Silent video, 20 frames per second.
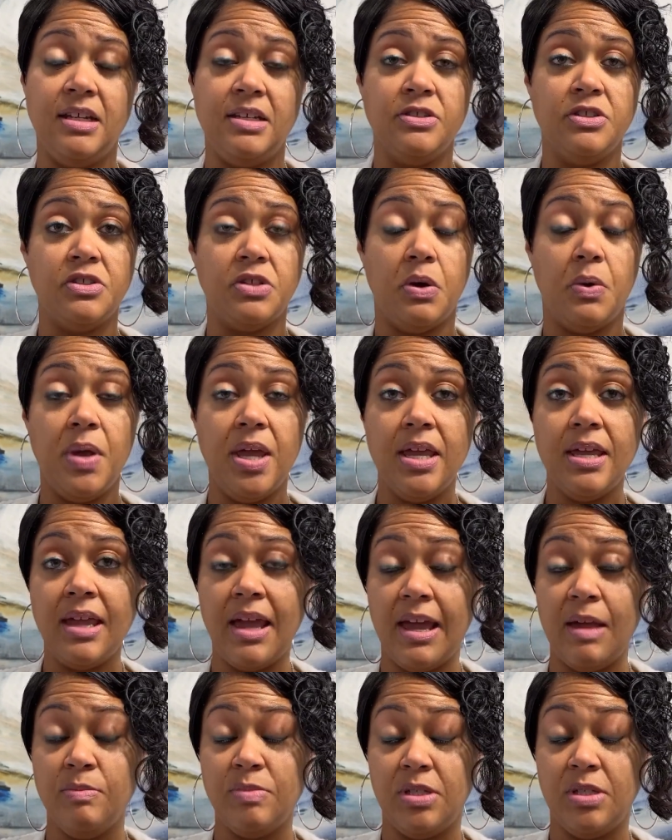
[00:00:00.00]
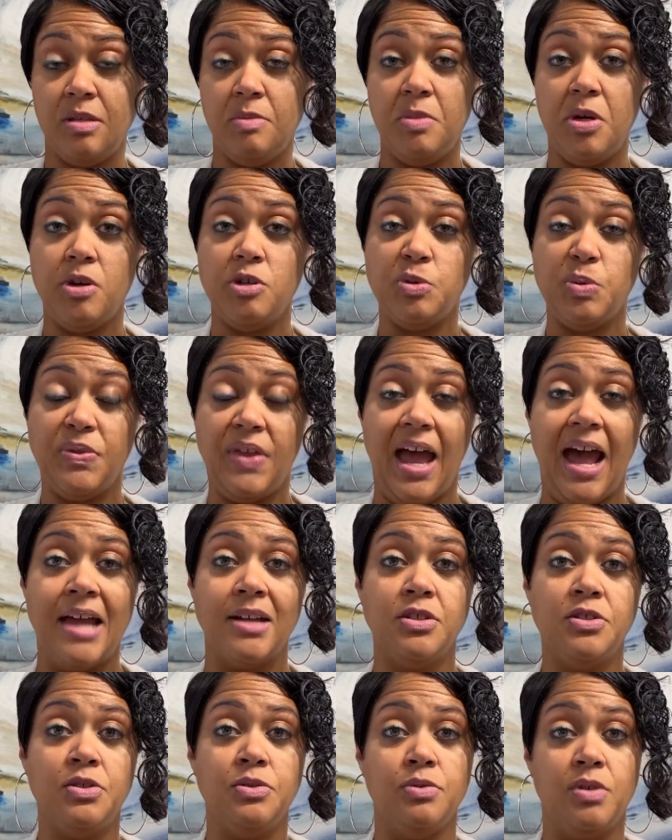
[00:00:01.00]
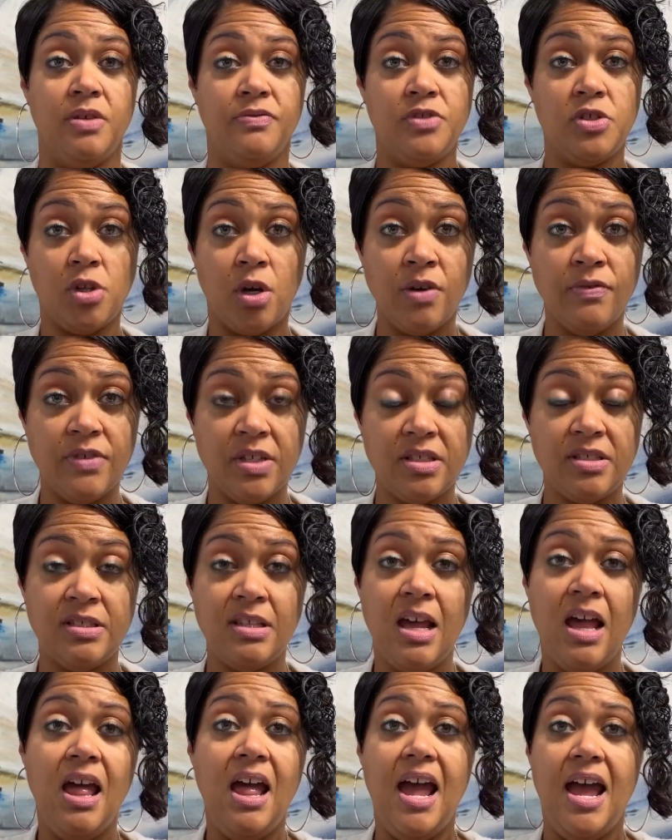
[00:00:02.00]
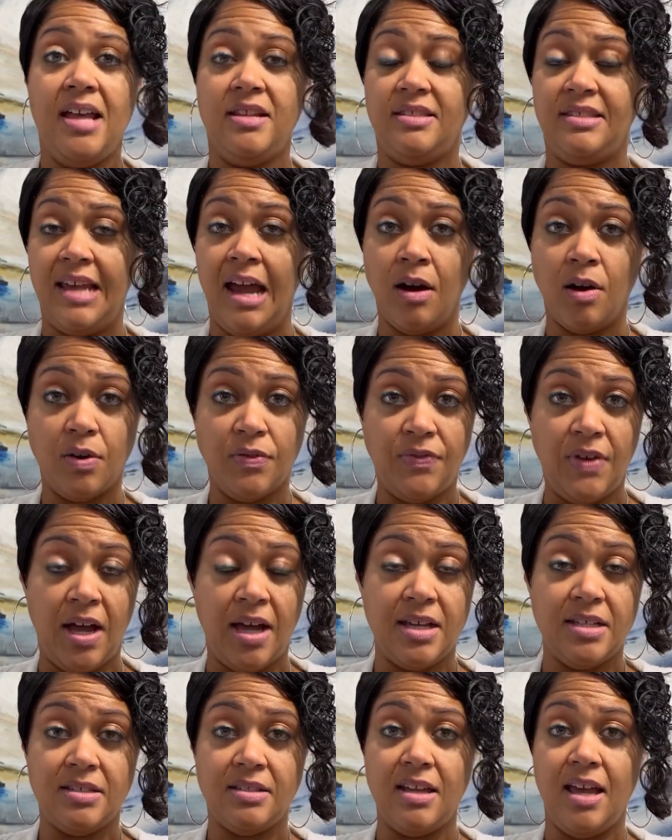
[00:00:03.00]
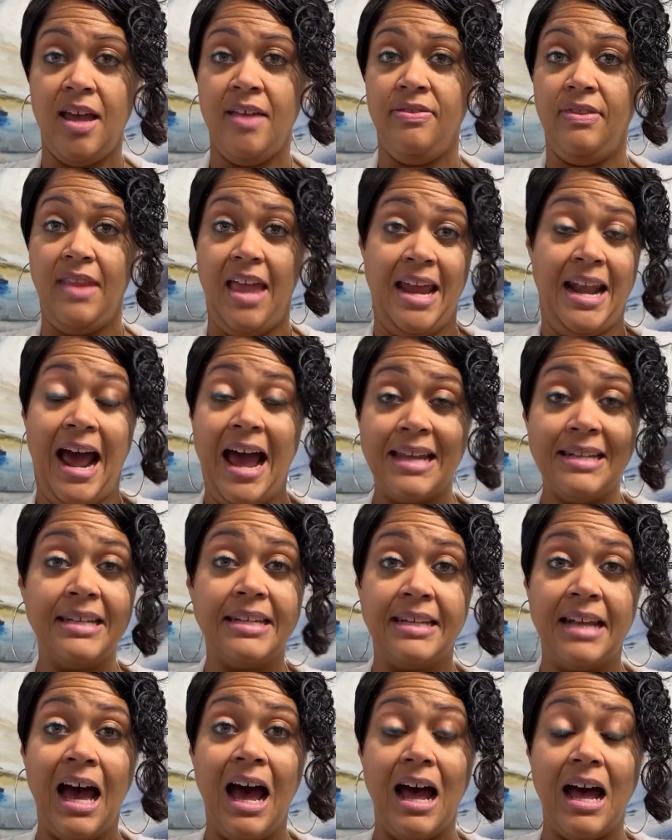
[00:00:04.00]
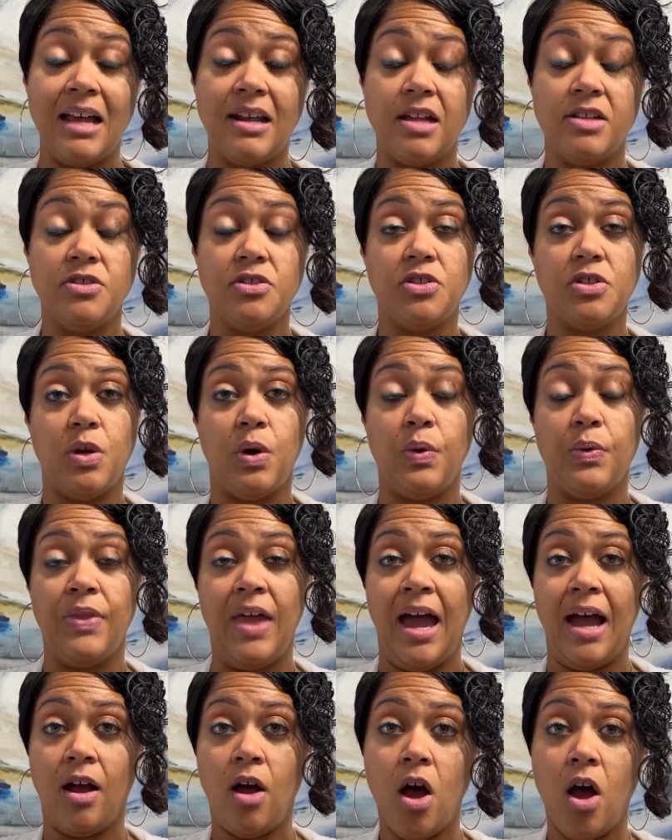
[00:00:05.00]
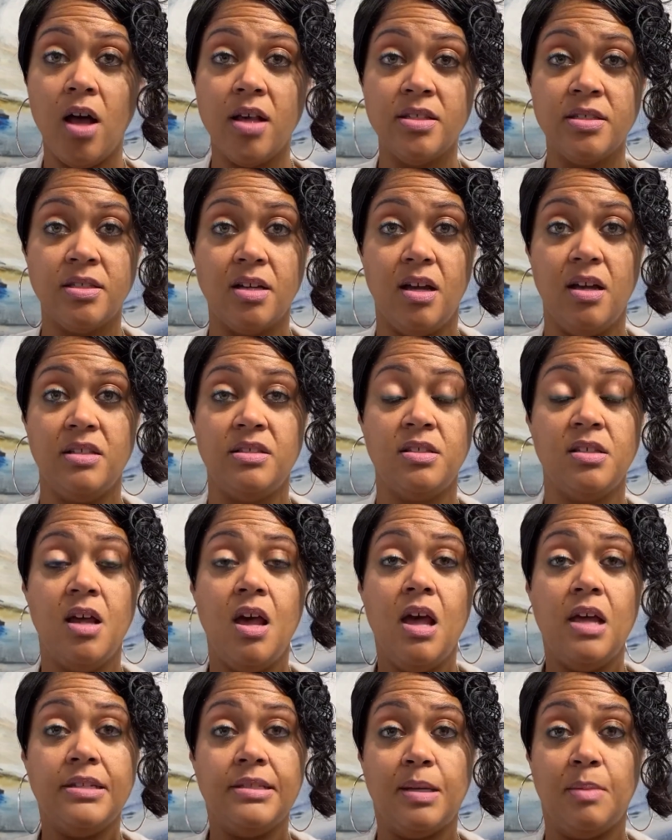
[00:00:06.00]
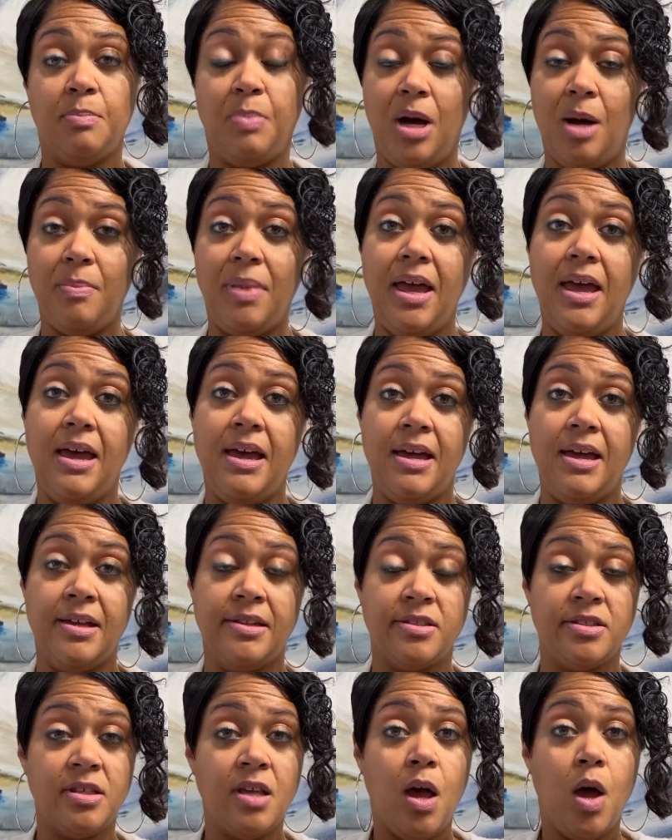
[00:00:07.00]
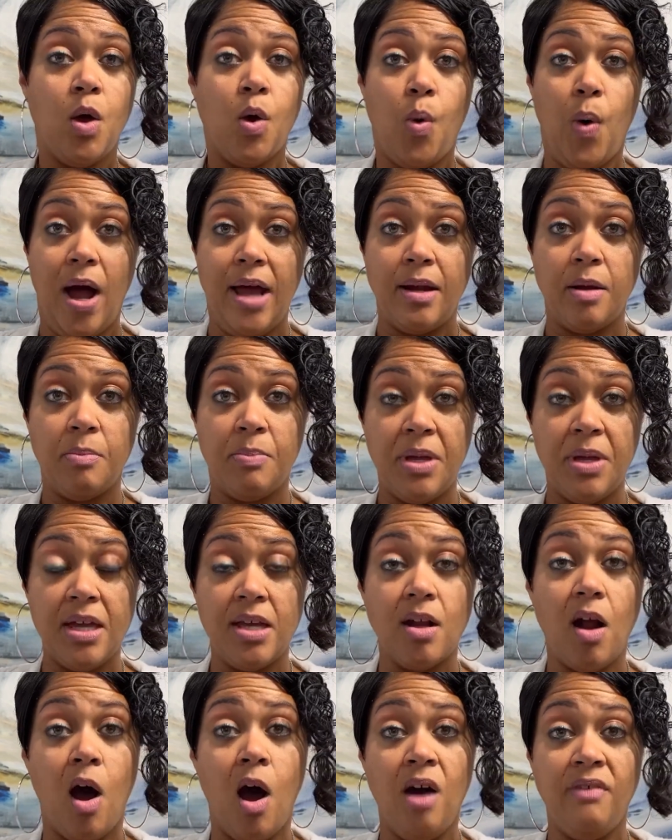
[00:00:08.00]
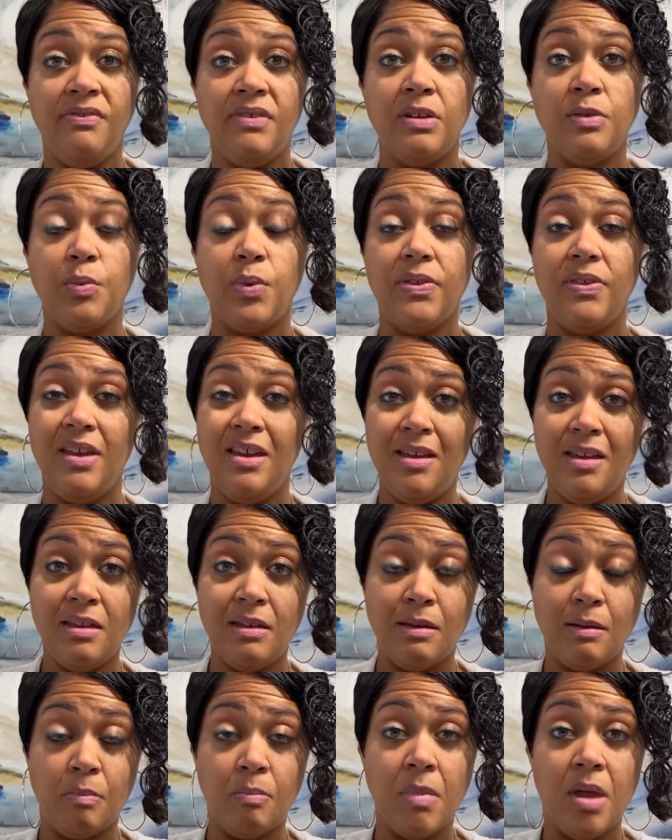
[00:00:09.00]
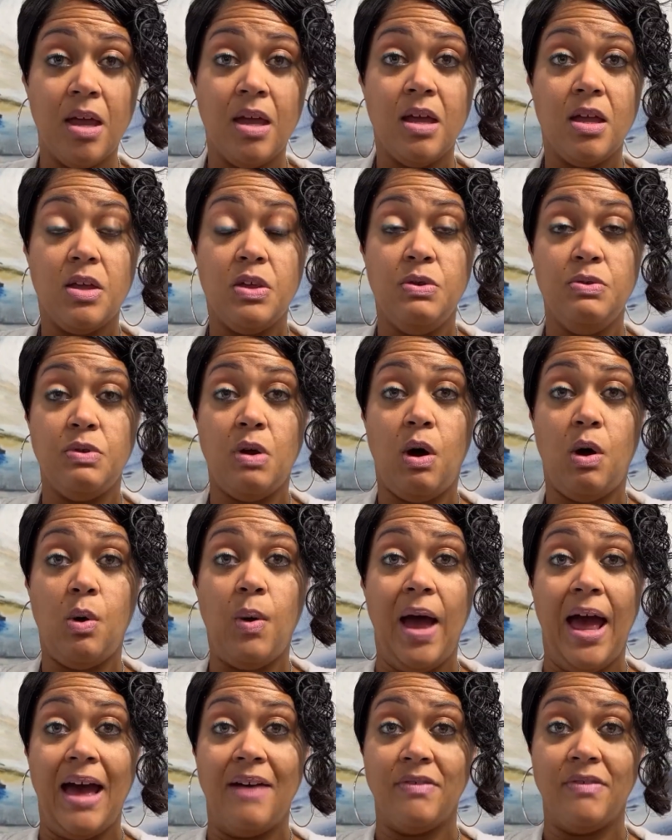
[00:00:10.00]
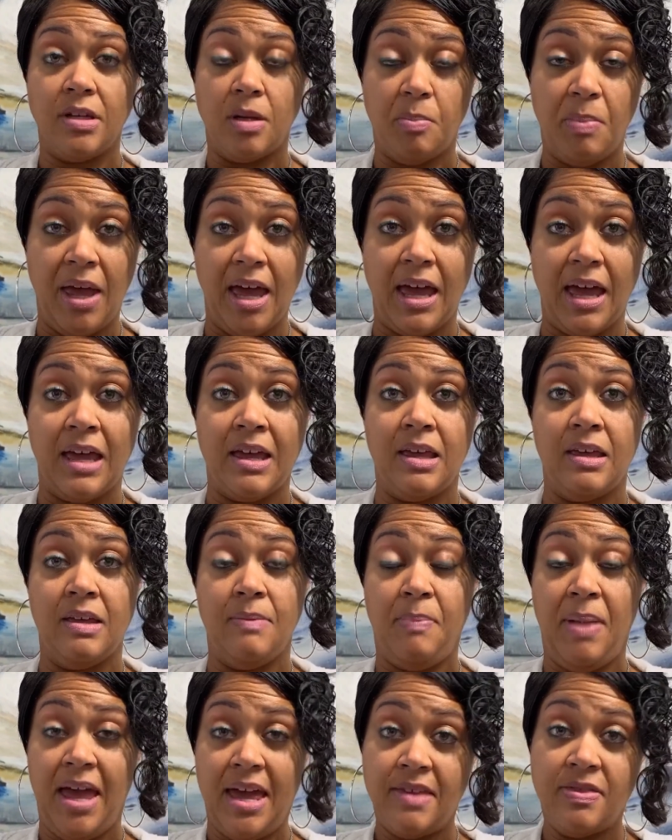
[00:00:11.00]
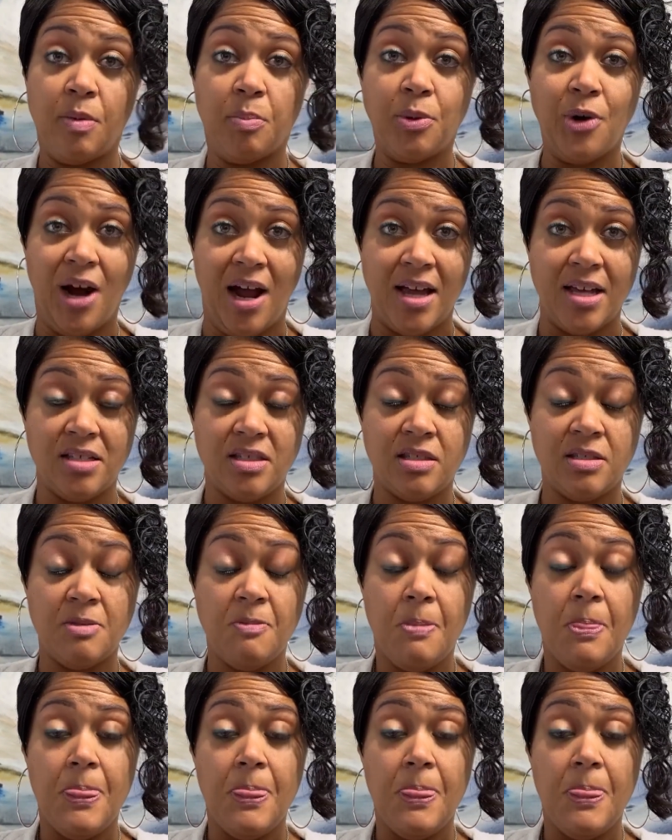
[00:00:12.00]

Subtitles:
And so he came to the marriage with the attitude of service and sacrifice, and I did not. And so that caused us to bump heads quite a bit, often with him, having to pay the price.